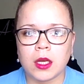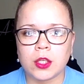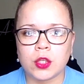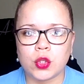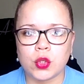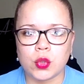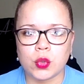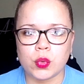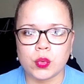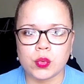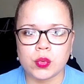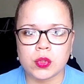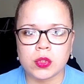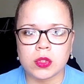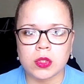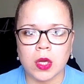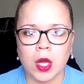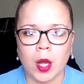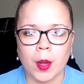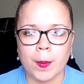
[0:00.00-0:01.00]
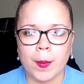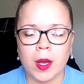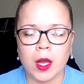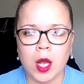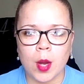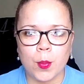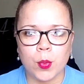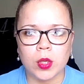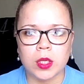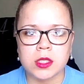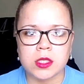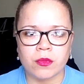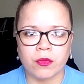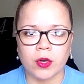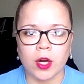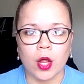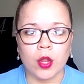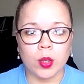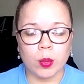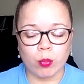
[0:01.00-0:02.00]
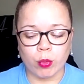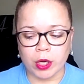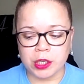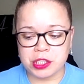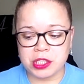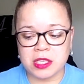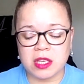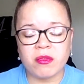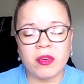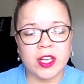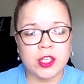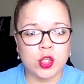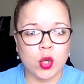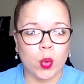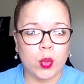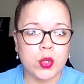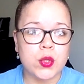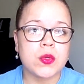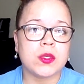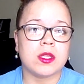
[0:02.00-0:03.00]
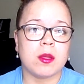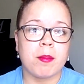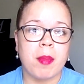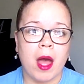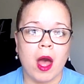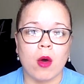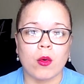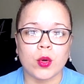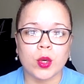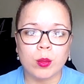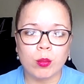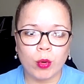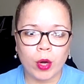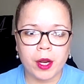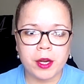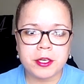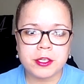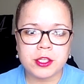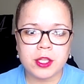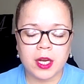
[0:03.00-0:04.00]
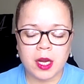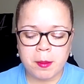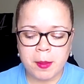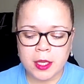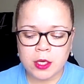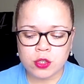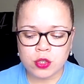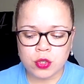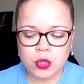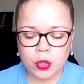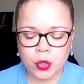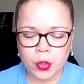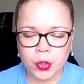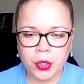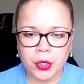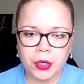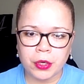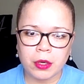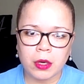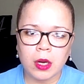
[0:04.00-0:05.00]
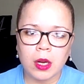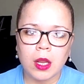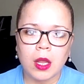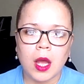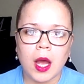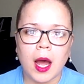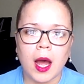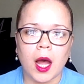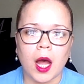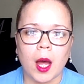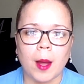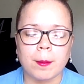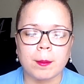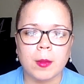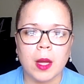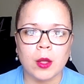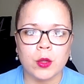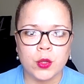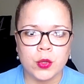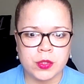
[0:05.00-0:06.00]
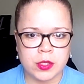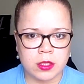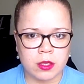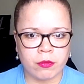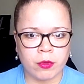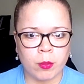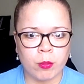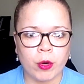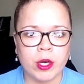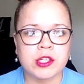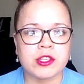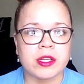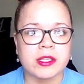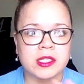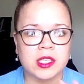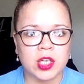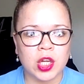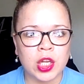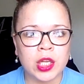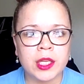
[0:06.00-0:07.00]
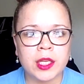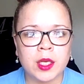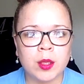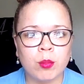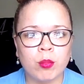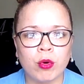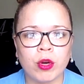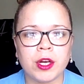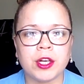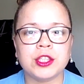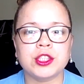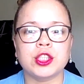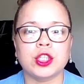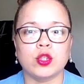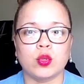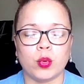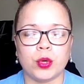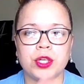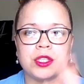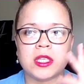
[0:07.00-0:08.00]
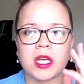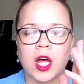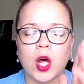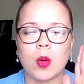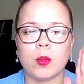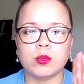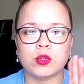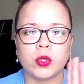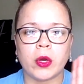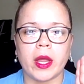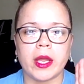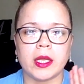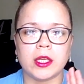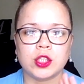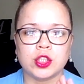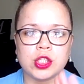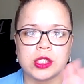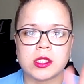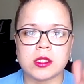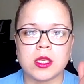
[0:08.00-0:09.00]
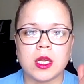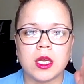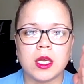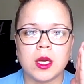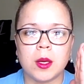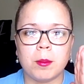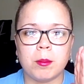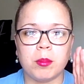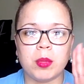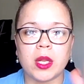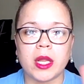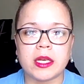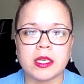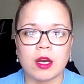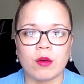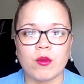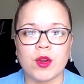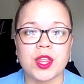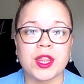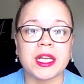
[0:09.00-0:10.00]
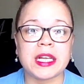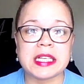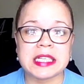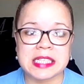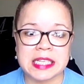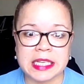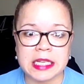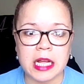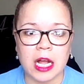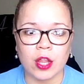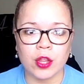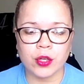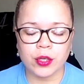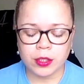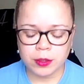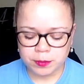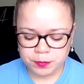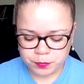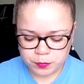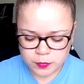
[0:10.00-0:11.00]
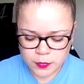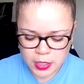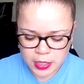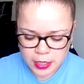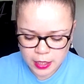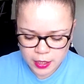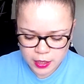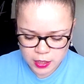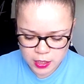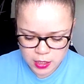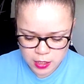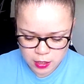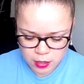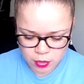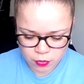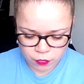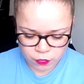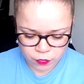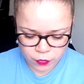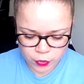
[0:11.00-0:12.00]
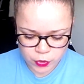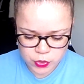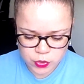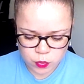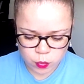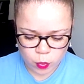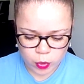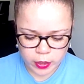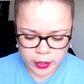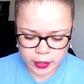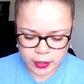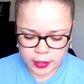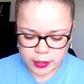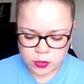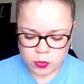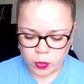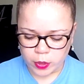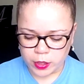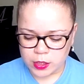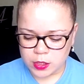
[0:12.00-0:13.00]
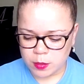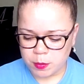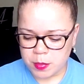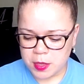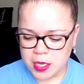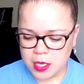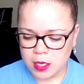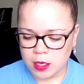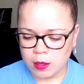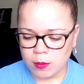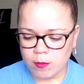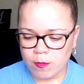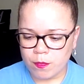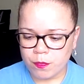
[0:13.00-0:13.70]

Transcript: use a couple of different other brushes. If I don't use the powder brush that I mentioned earlier, I'll use a different brush that's a clean brush in order to help try and just blend everything together. The first one is going to be